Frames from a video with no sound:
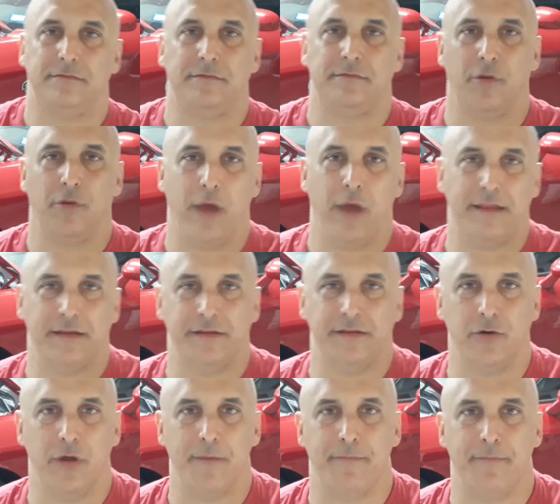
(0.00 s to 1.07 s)
the way to
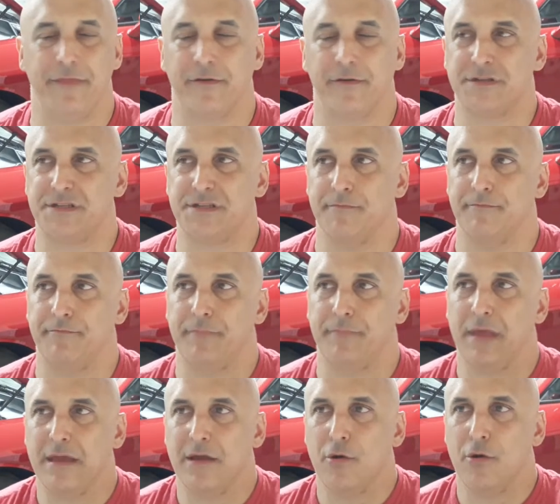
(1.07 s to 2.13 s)
do it. But there's some
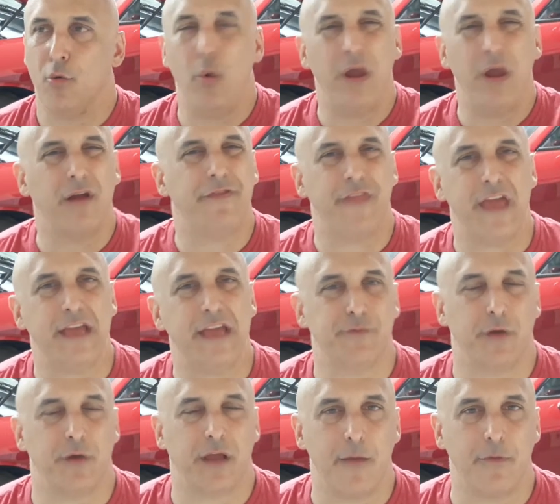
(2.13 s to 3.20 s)
weird things
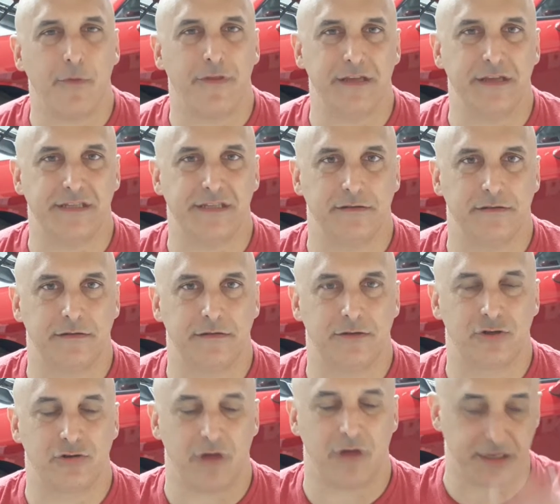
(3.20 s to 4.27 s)
that come with these
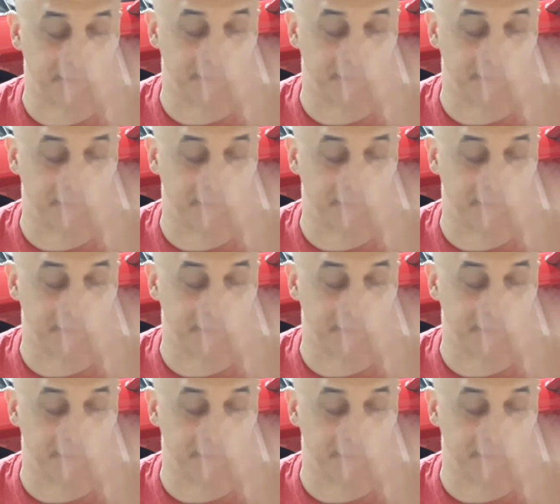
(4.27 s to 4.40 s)
trucks, or